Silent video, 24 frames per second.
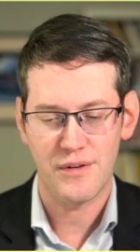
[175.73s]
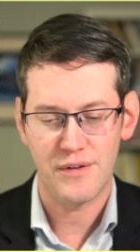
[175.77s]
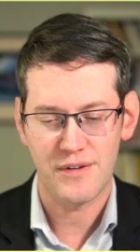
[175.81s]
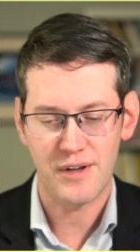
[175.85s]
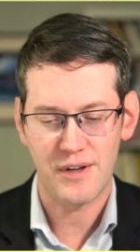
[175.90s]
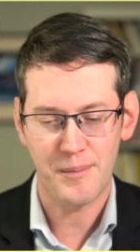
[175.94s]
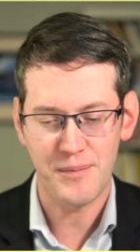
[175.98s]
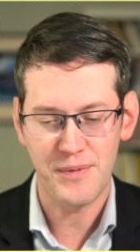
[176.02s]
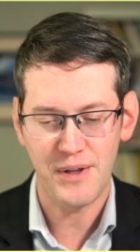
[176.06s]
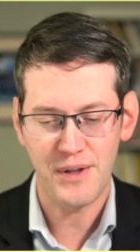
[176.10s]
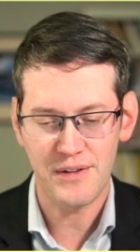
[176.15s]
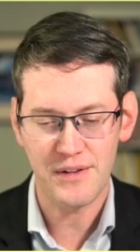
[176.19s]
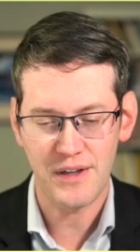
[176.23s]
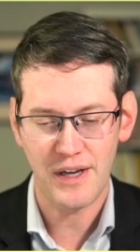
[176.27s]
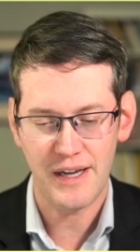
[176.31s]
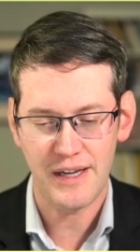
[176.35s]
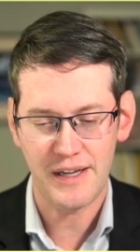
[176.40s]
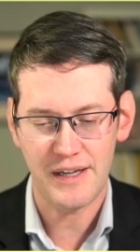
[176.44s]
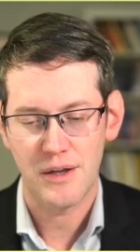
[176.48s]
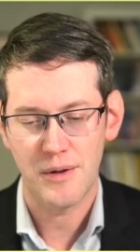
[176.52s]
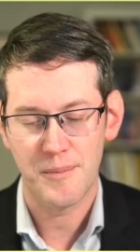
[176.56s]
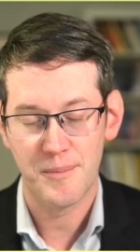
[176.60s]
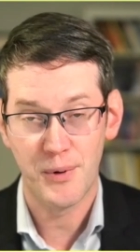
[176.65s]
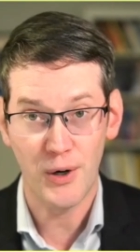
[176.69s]
Something
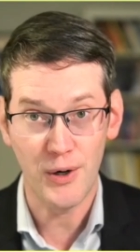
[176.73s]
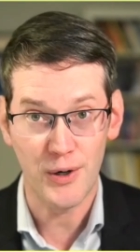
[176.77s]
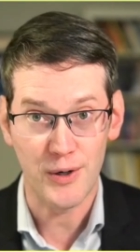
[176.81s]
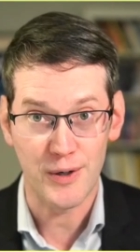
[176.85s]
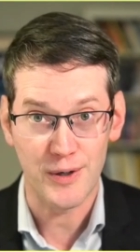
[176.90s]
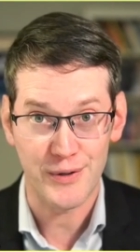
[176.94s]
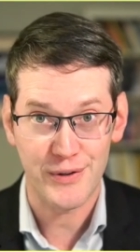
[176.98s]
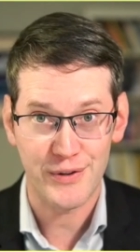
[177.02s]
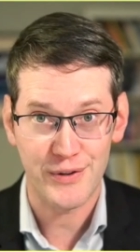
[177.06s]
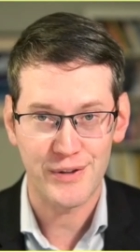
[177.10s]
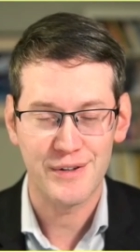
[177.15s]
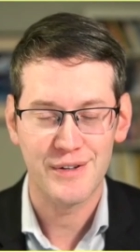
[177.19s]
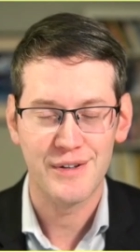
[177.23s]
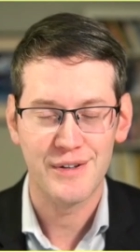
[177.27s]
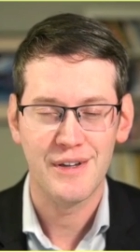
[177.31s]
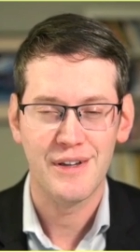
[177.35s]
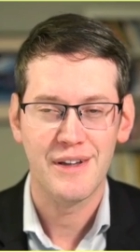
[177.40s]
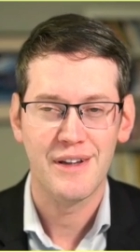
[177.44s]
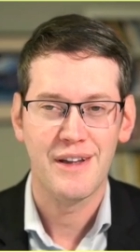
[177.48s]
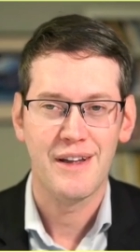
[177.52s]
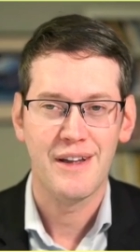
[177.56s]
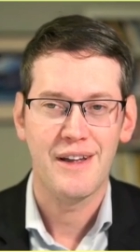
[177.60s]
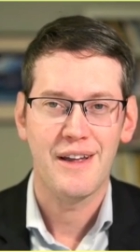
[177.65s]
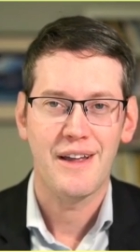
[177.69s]
like birth
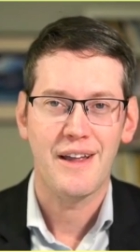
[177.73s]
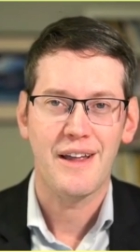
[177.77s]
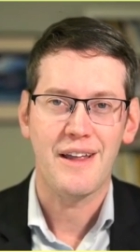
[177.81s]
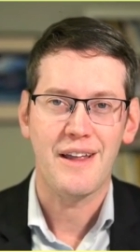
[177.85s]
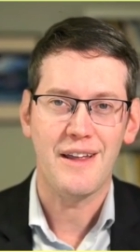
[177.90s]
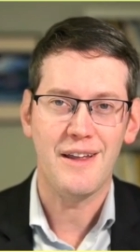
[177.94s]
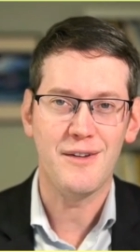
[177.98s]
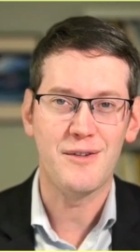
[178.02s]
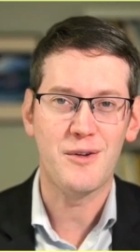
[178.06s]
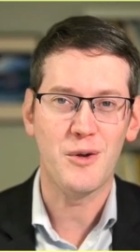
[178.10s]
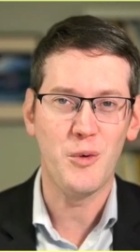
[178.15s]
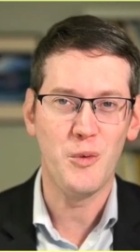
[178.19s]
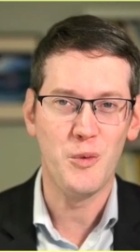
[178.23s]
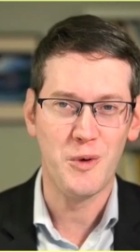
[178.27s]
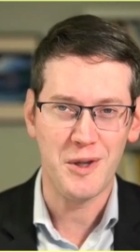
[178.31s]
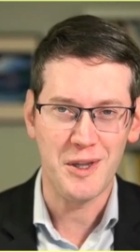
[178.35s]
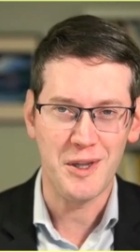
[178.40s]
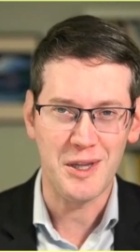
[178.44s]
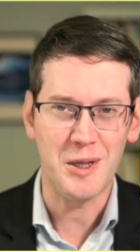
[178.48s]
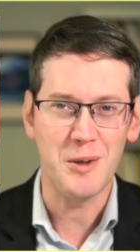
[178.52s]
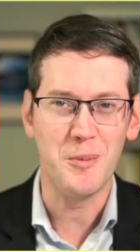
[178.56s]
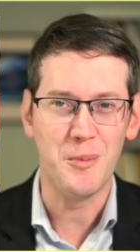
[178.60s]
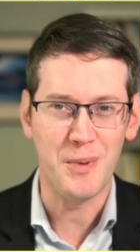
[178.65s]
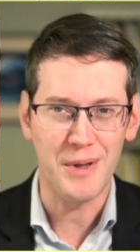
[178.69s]
is a
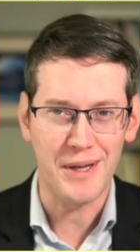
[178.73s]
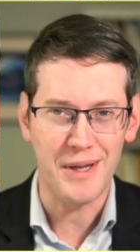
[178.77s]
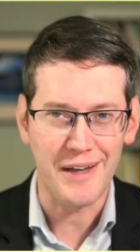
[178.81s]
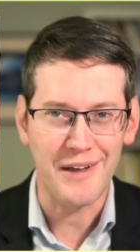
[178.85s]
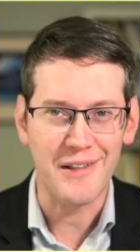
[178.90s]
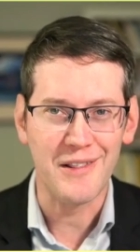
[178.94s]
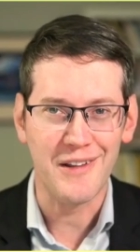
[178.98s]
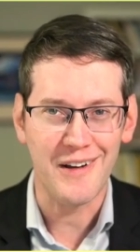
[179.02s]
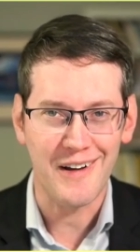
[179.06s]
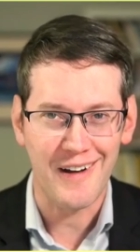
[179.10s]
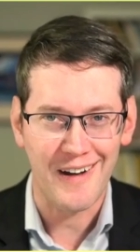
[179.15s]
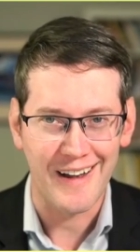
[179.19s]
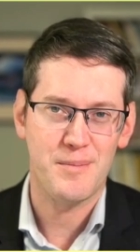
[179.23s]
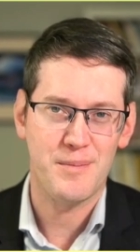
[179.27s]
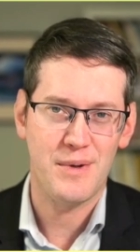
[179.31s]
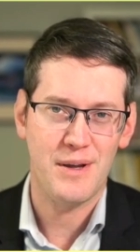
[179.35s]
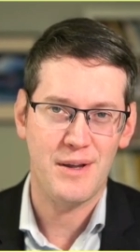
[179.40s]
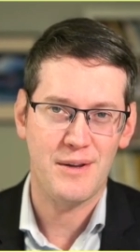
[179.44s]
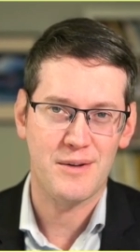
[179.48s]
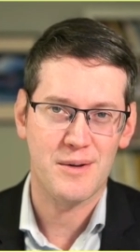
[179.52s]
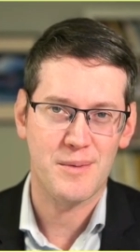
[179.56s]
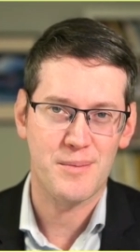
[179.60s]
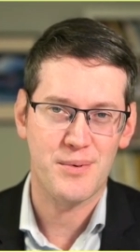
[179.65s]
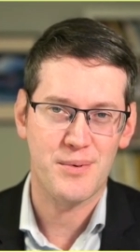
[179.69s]
really big line.
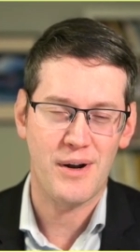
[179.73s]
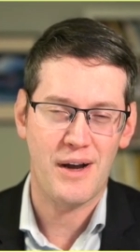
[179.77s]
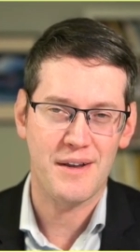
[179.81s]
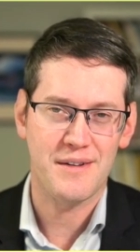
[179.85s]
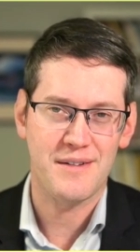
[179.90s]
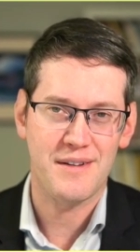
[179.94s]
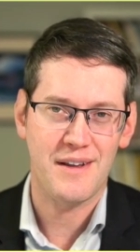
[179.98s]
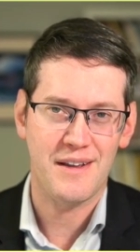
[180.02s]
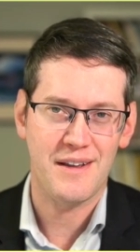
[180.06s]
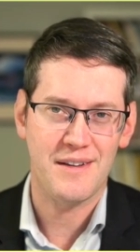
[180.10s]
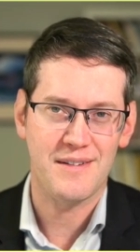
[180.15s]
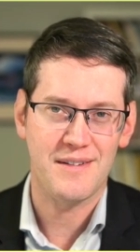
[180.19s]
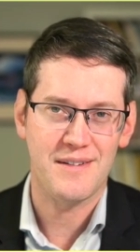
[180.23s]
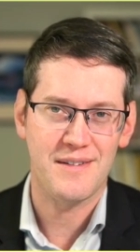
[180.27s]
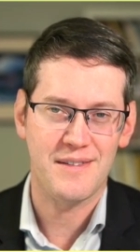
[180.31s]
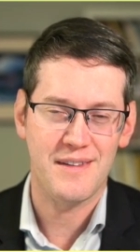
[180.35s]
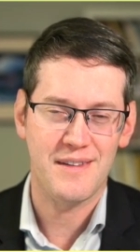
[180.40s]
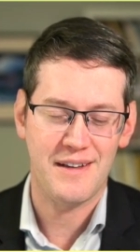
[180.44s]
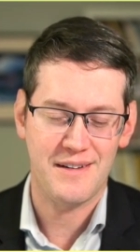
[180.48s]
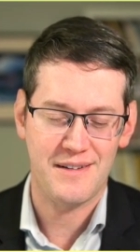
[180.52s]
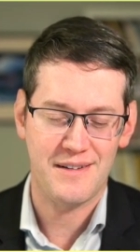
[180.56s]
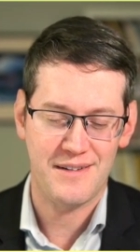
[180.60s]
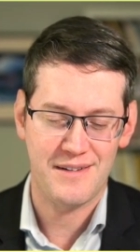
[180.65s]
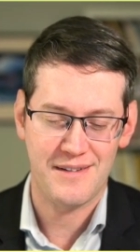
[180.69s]
It's a process
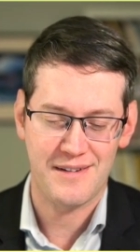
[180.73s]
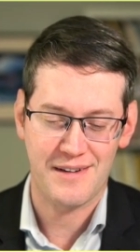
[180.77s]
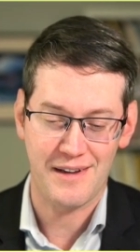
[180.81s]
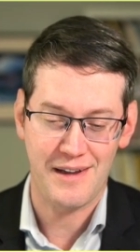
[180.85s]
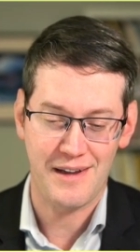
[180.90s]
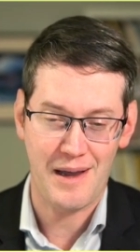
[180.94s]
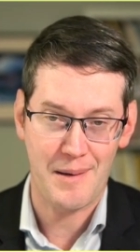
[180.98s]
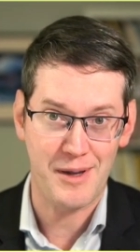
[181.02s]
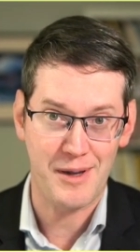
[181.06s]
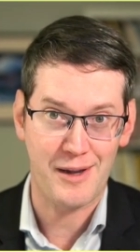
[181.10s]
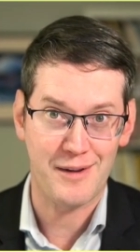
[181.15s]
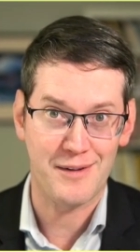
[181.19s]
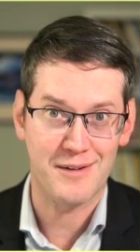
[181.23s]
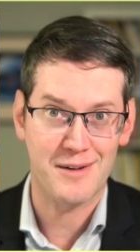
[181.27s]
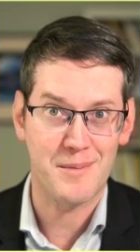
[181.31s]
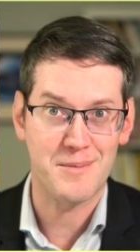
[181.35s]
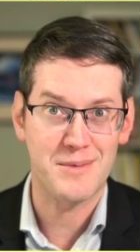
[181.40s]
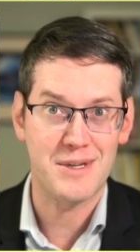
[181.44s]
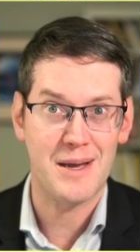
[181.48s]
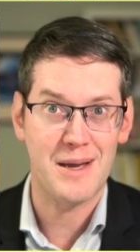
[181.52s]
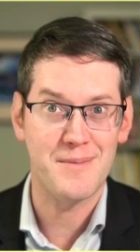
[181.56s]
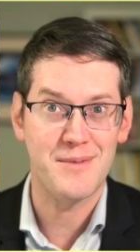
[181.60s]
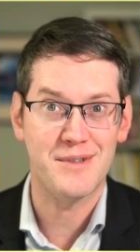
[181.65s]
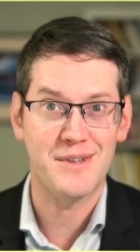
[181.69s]
that, I mean, can
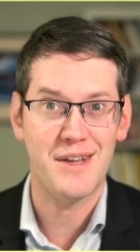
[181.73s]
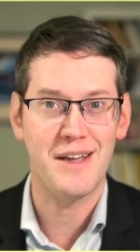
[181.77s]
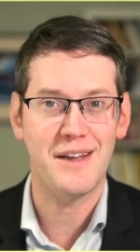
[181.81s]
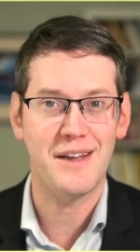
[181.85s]
sometimes take